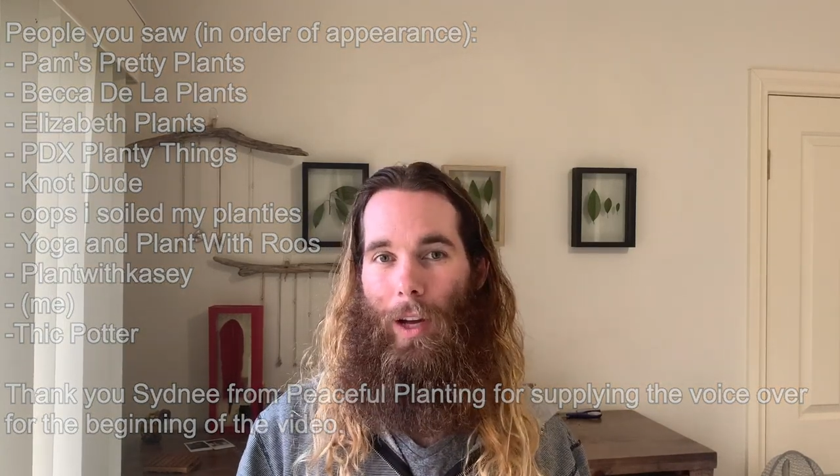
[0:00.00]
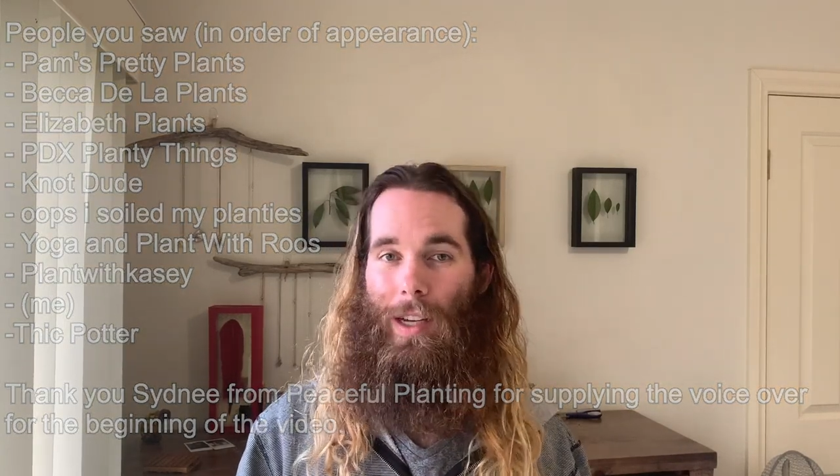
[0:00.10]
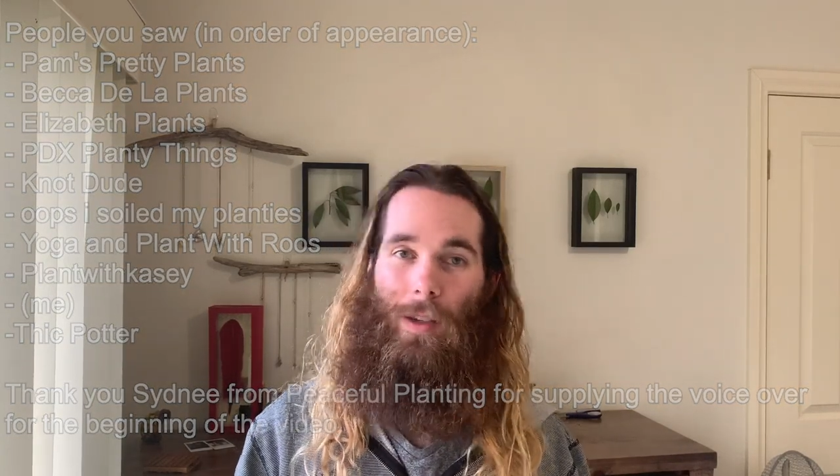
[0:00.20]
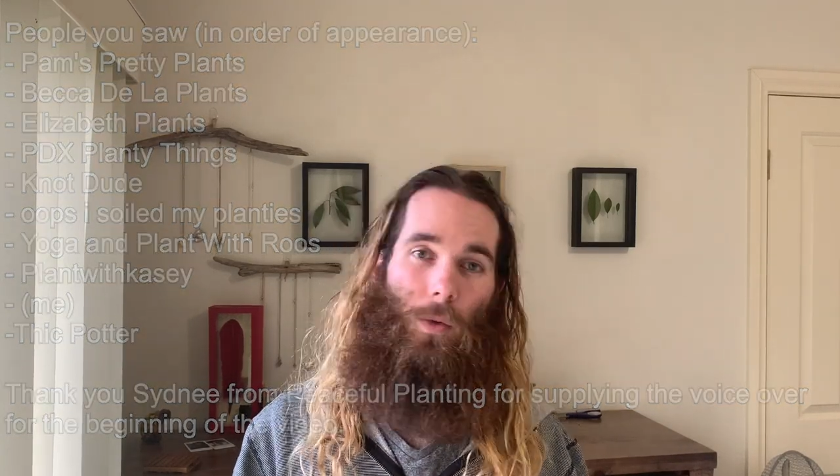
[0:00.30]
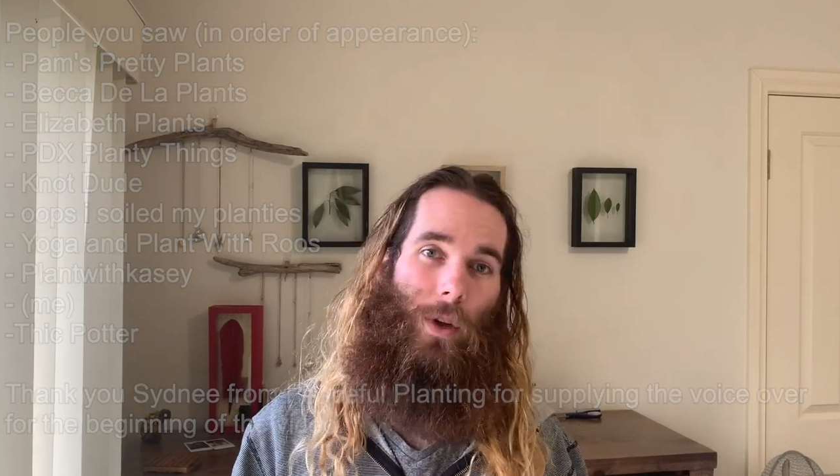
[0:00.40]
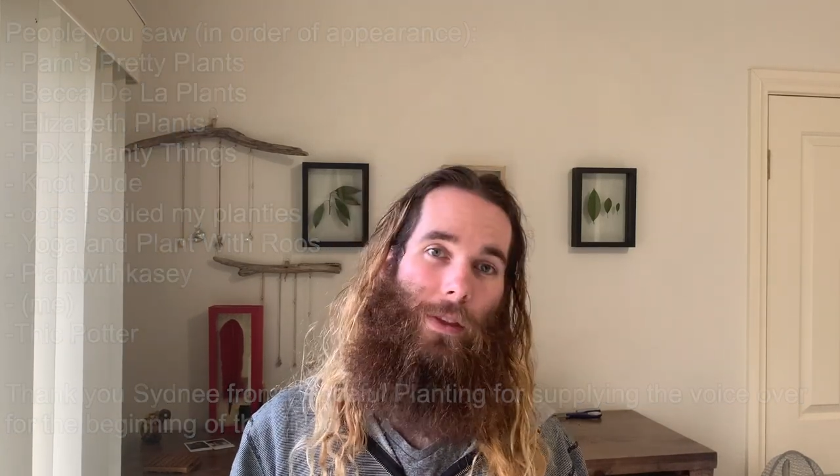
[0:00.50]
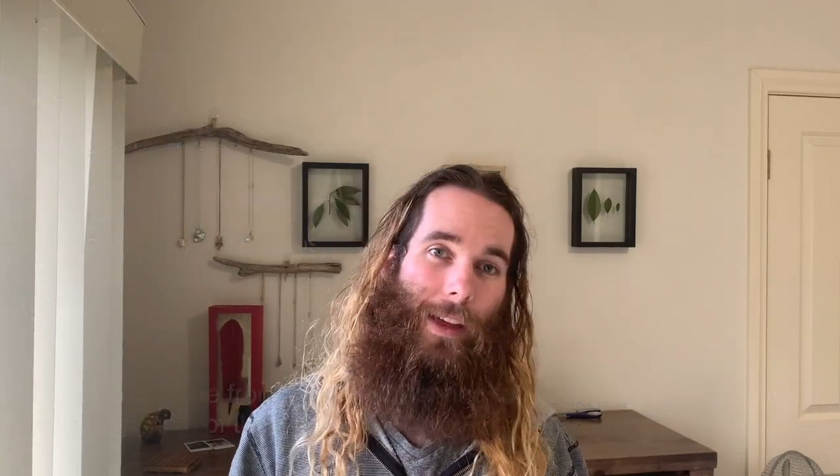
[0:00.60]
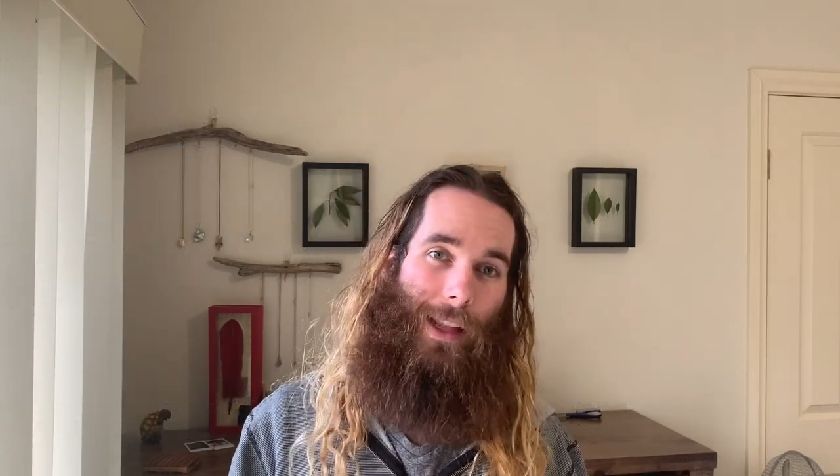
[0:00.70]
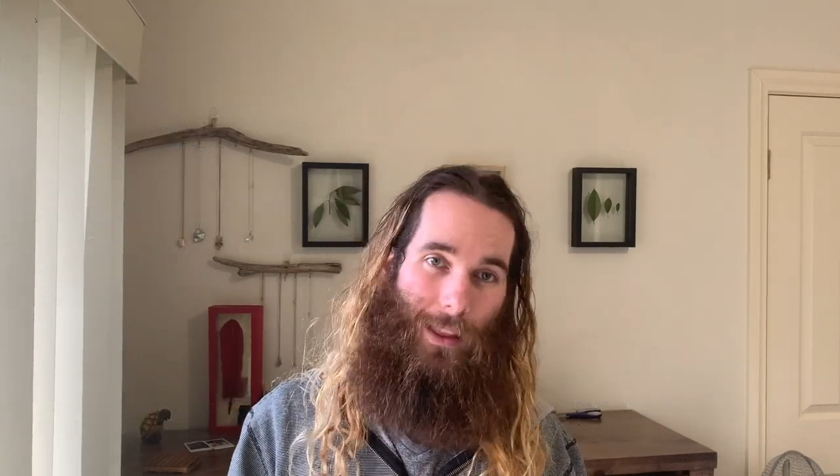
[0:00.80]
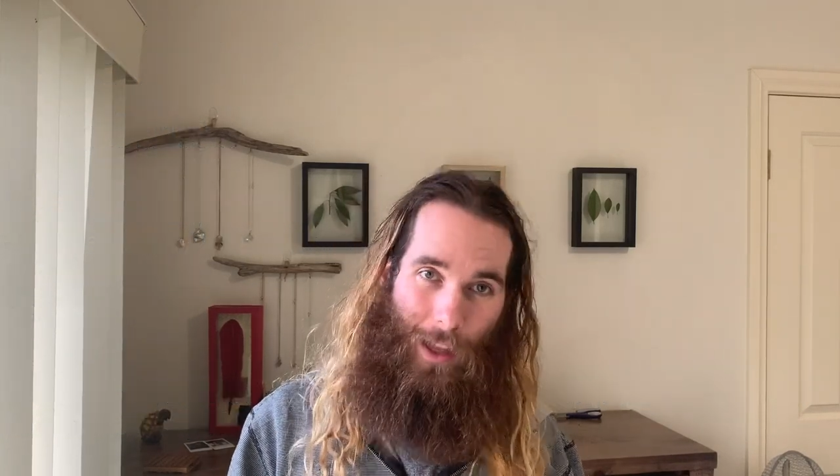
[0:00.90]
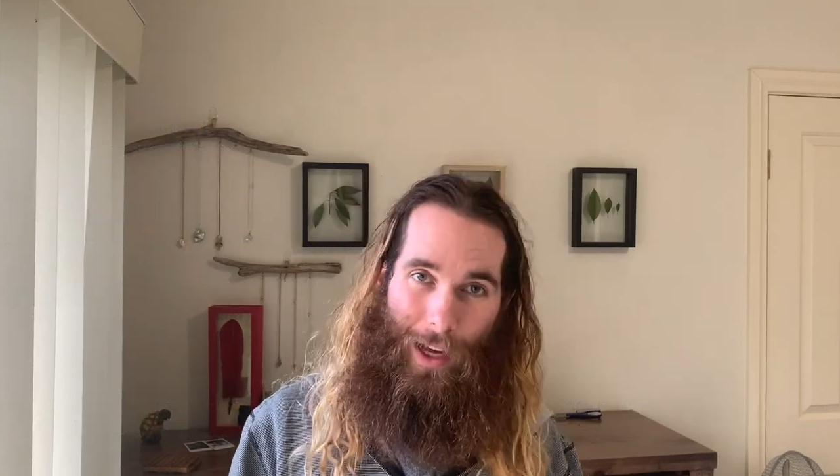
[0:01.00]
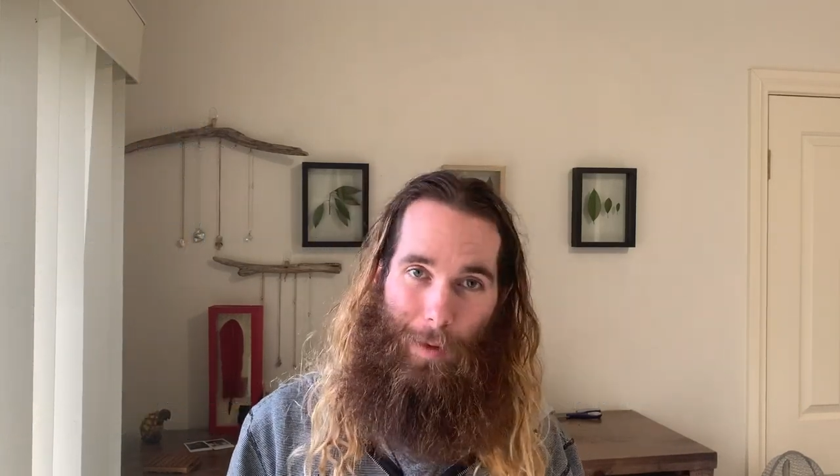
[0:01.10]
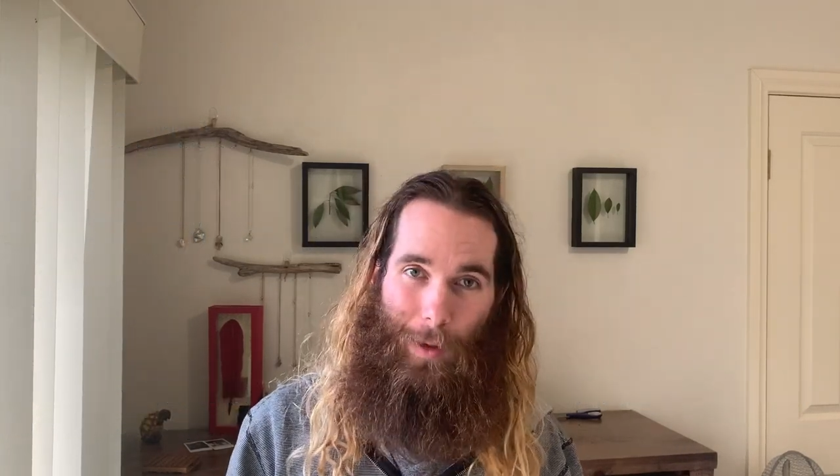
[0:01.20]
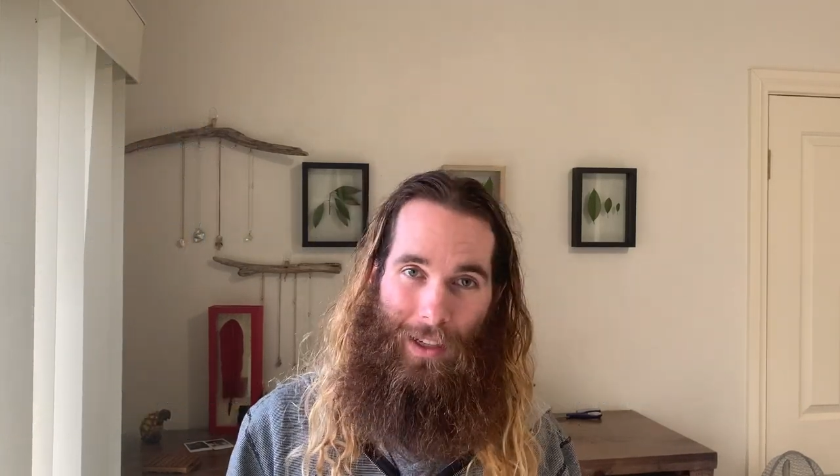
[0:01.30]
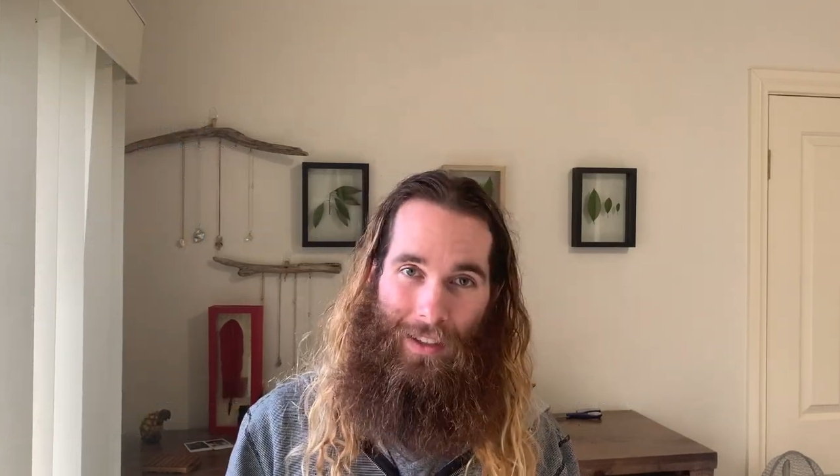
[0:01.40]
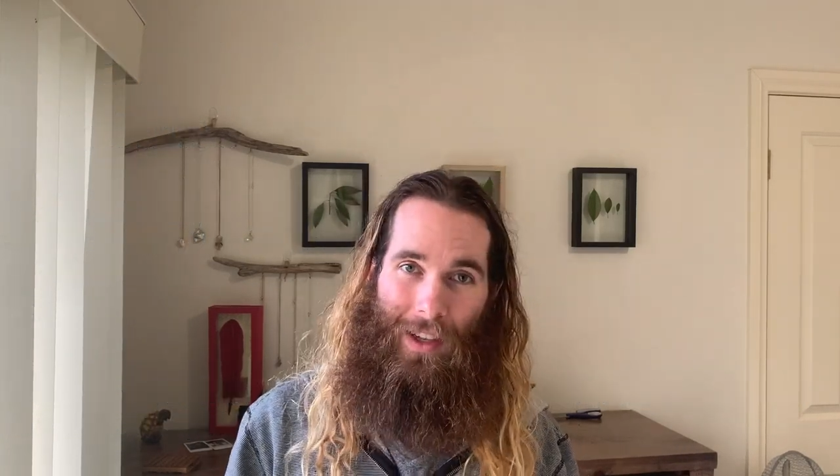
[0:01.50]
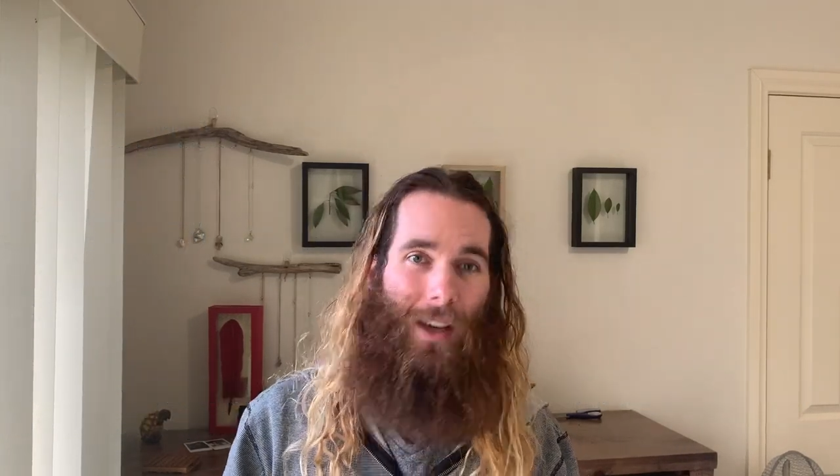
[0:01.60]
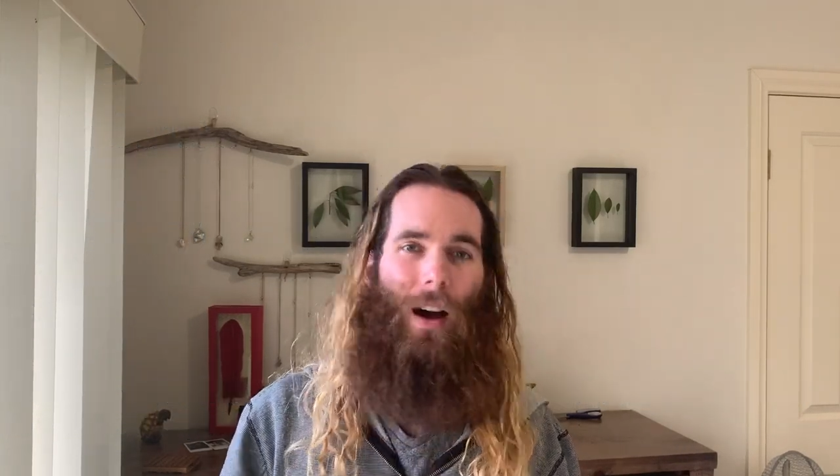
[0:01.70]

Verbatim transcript: and with that like button.